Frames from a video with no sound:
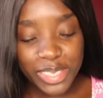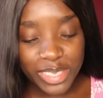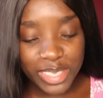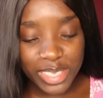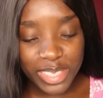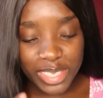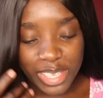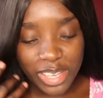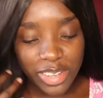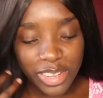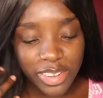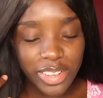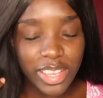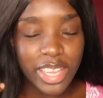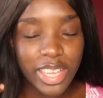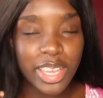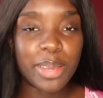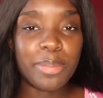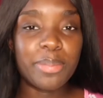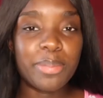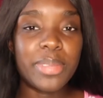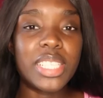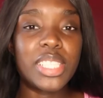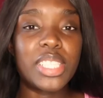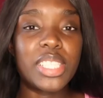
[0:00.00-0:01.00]
So
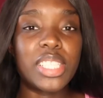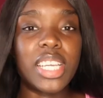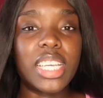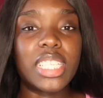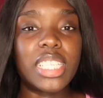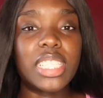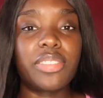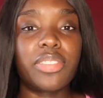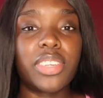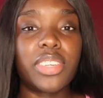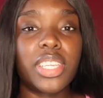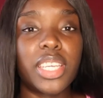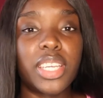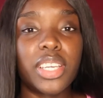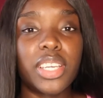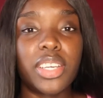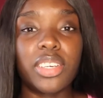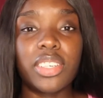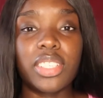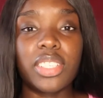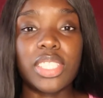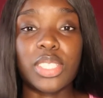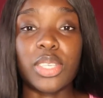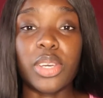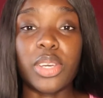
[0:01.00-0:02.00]
in today's video
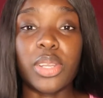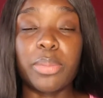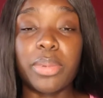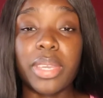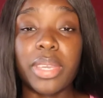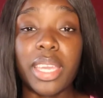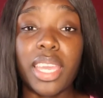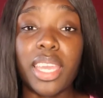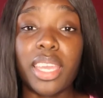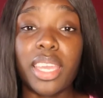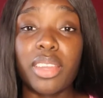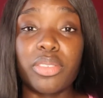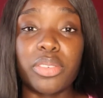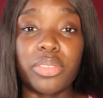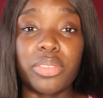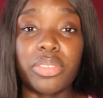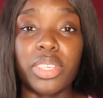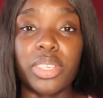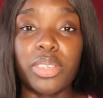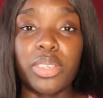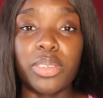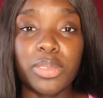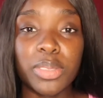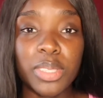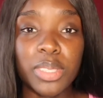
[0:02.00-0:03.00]
it's going to be a hair
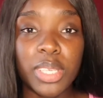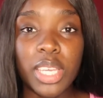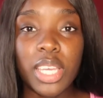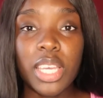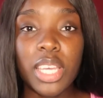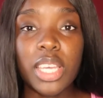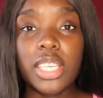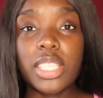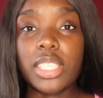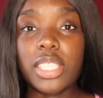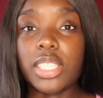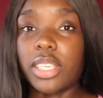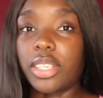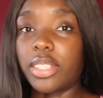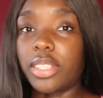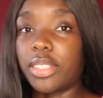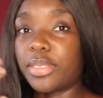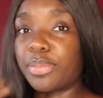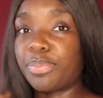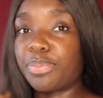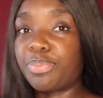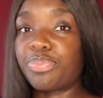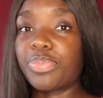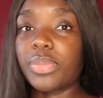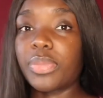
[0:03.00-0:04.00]
review. So
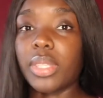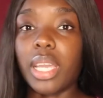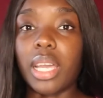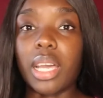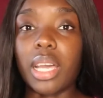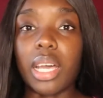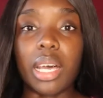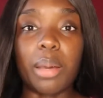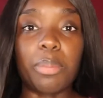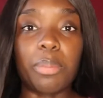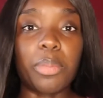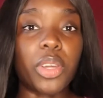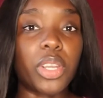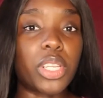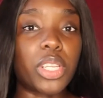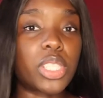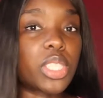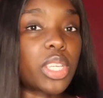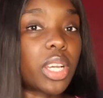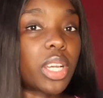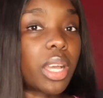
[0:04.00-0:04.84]
I'm going to talk